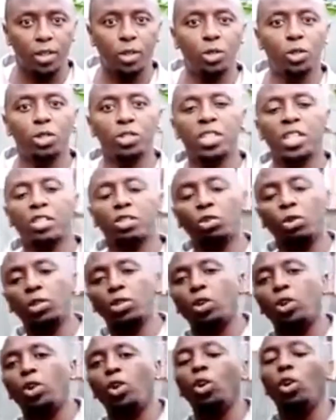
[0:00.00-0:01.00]
You don't just throw
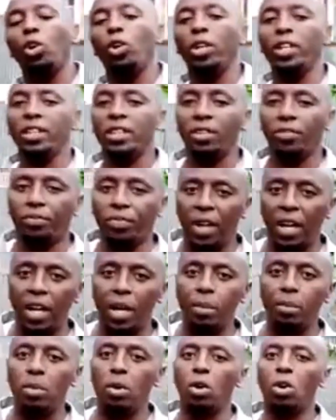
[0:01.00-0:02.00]
it all in the
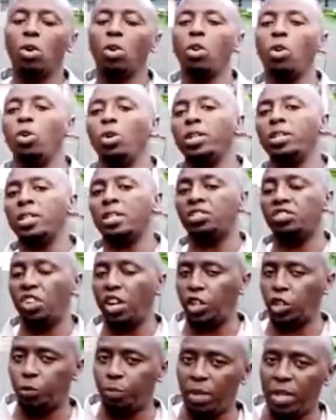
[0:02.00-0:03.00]
farm or all in the
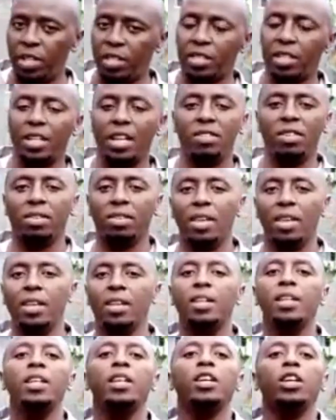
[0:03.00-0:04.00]
trash bins and everything.